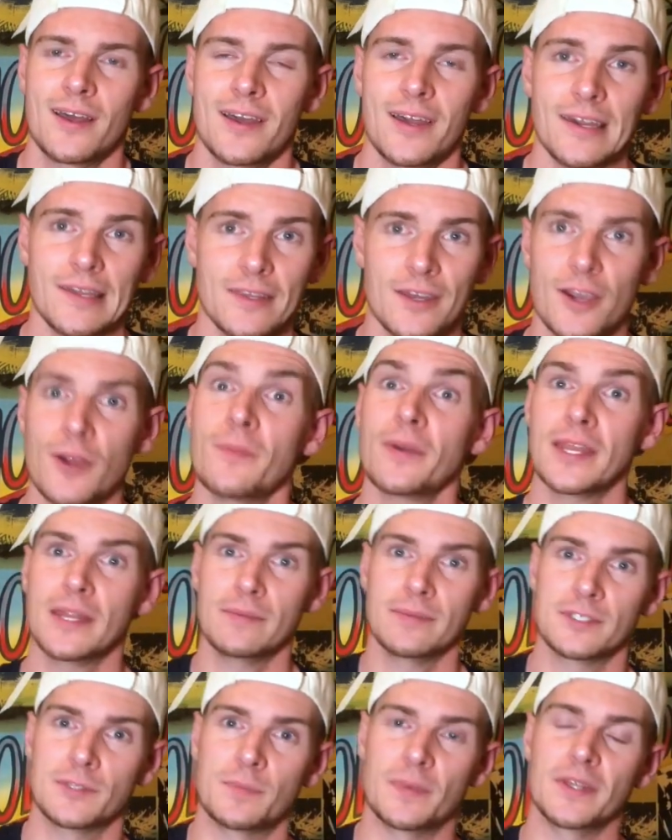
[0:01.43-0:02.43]
Hey there, my
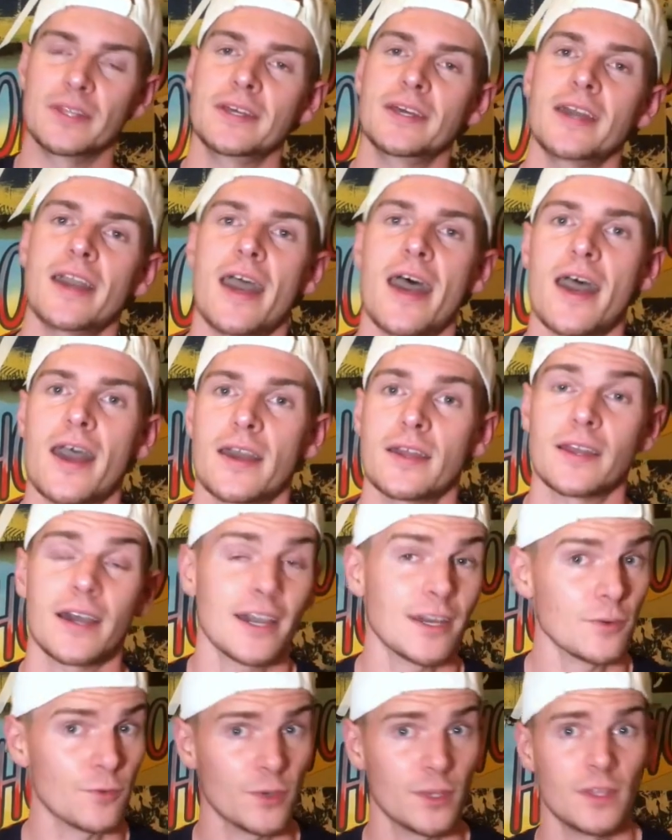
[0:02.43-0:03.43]
name is Billy, and I
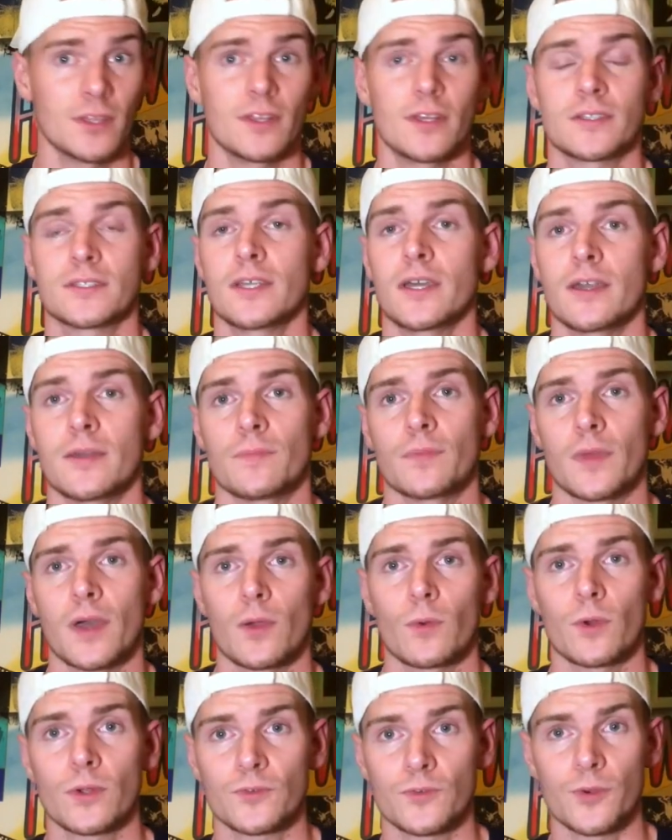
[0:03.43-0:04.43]
had a really long day.
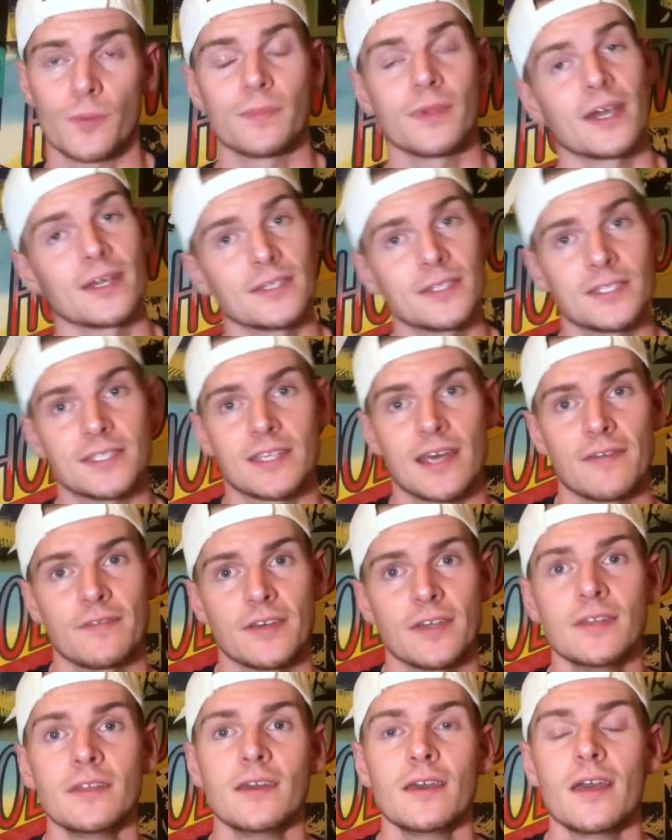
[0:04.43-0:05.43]
I worked from 9 to
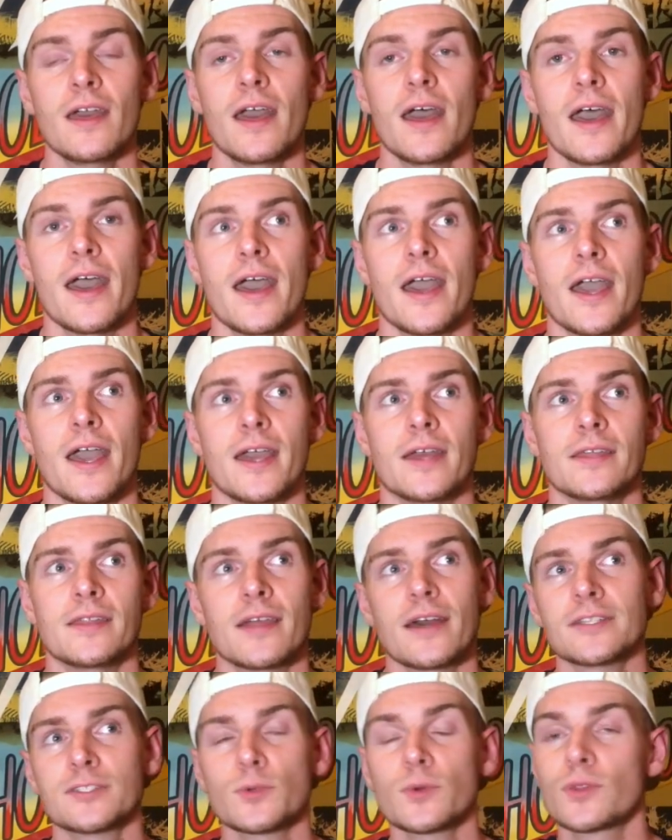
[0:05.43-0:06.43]
7, and
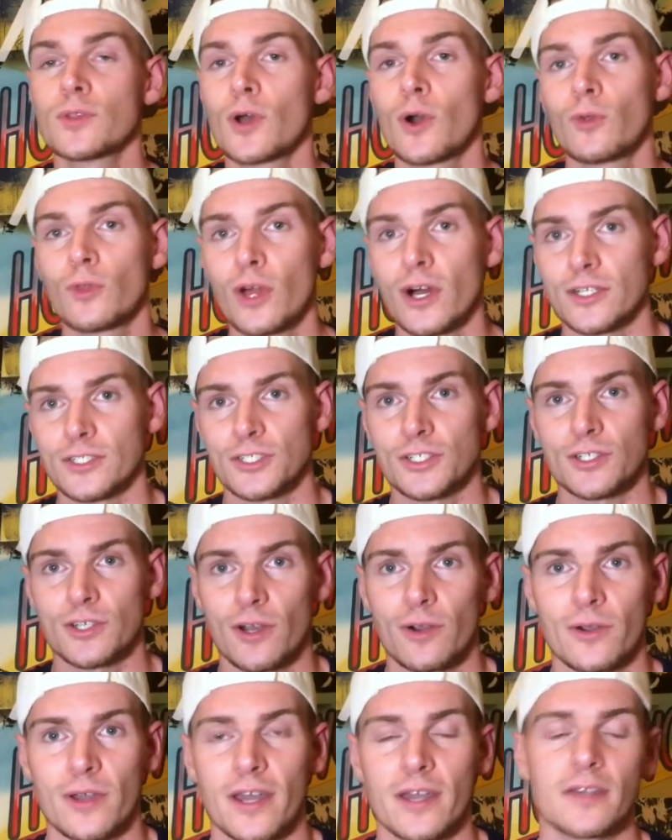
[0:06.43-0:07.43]
that's with no lunch,
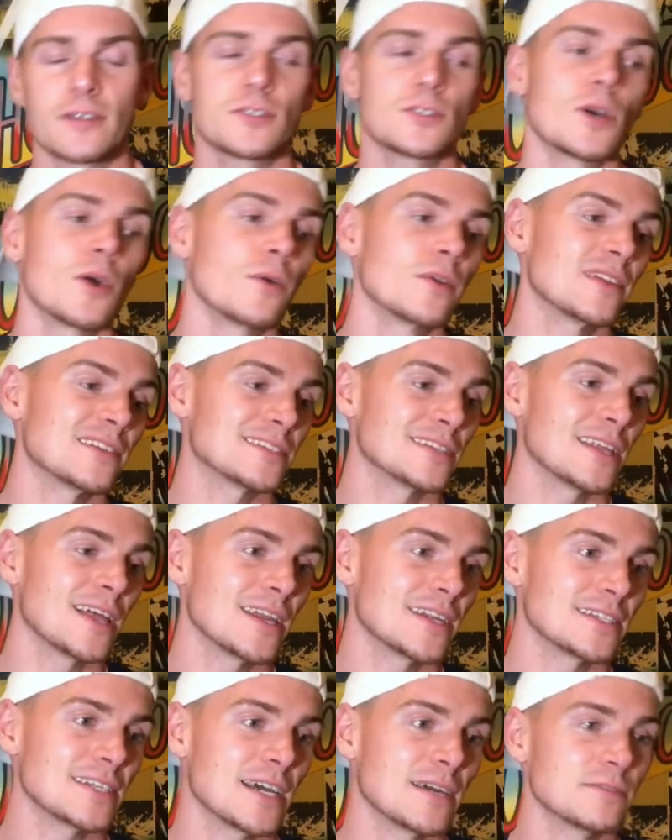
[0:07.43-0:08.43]
okay? So it's a
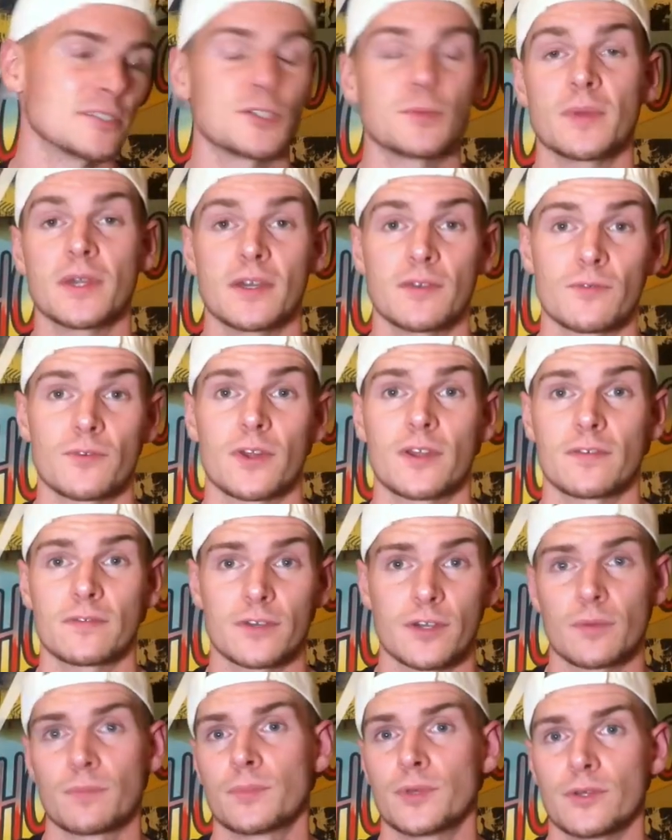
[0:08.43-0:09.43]
lot of time just being in front of a
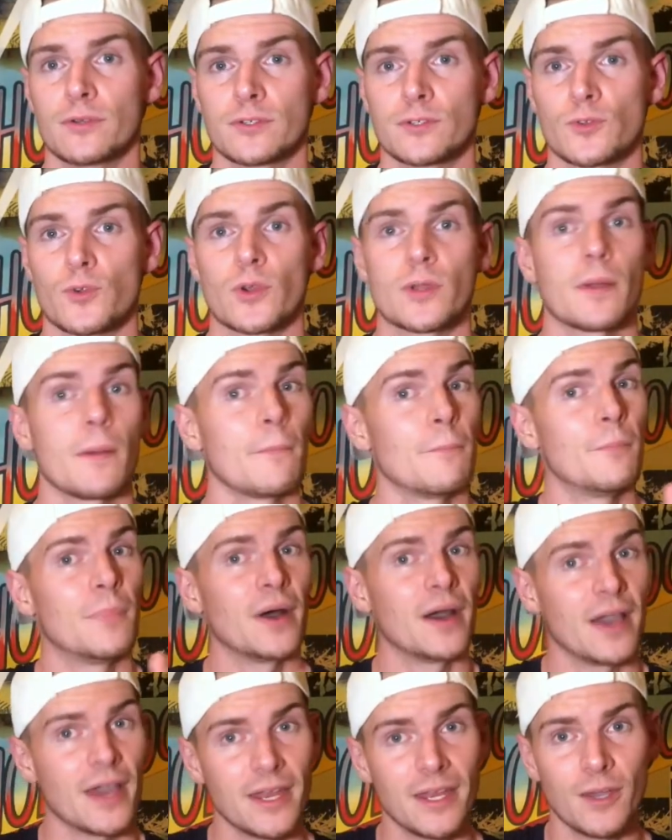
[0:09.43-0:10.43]
computer screen.
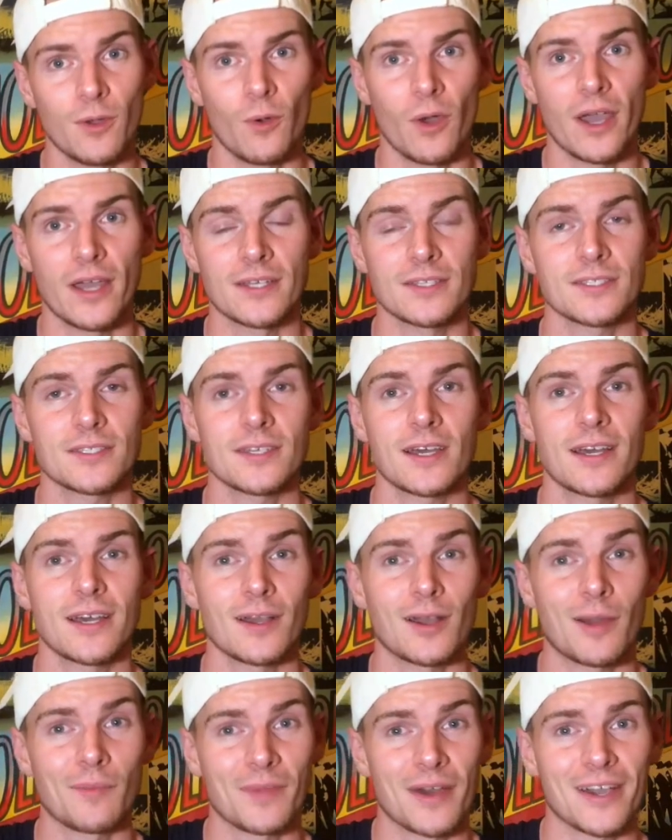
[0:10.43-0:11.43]
But anyways,
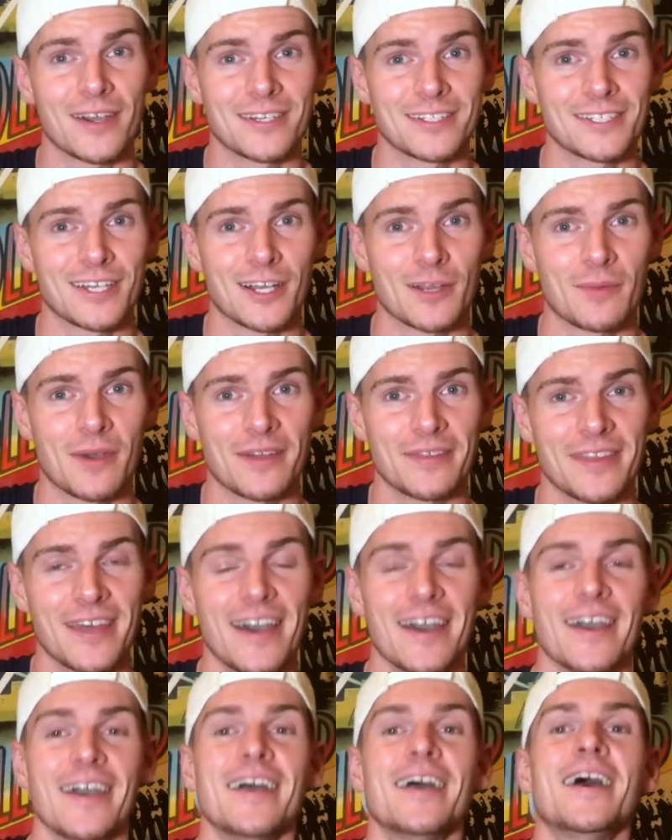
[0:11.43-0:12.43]
I'm not going to talk about
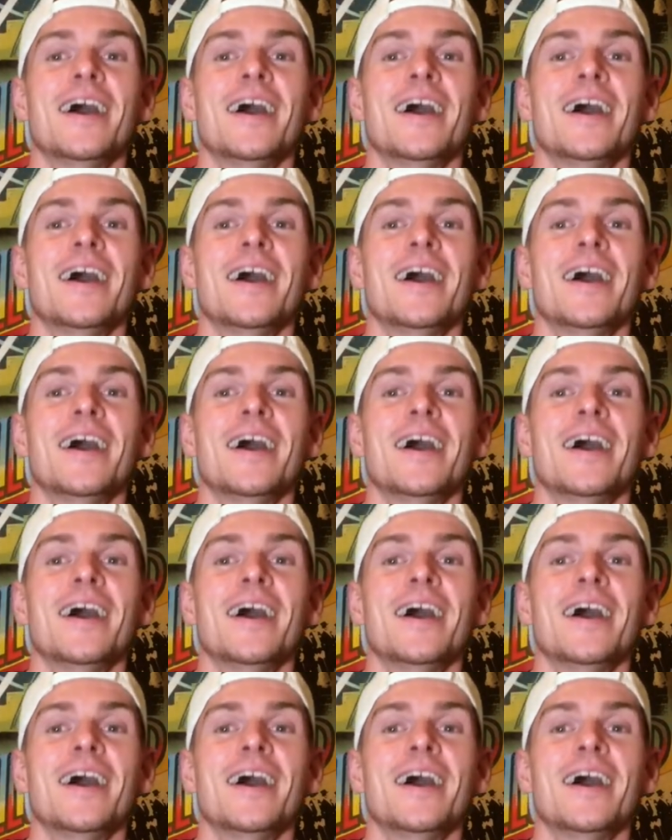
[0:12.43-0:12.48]
that.